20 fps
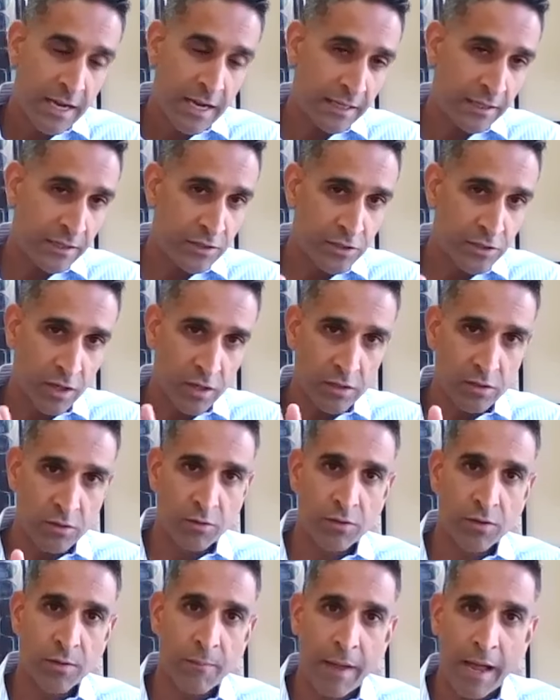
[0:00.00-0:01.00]
And you start
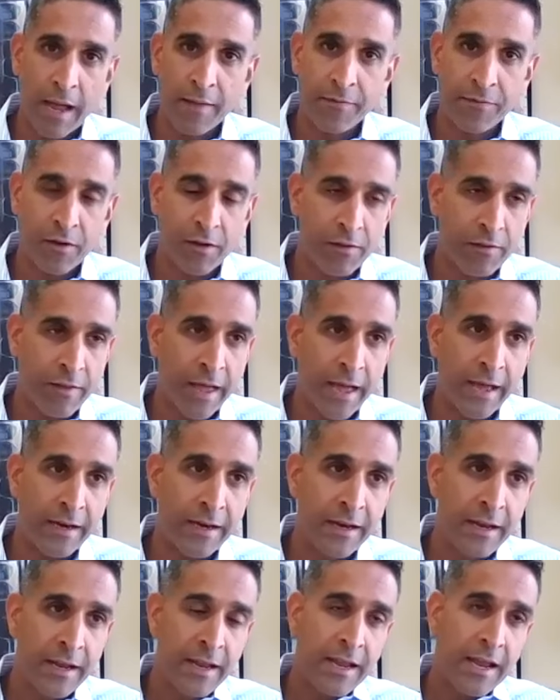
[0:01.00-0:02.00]
doing the math on
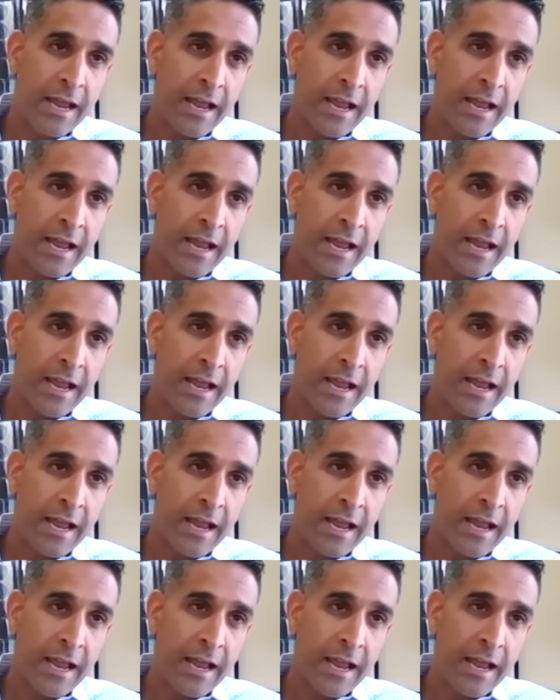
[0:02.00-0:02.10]
that,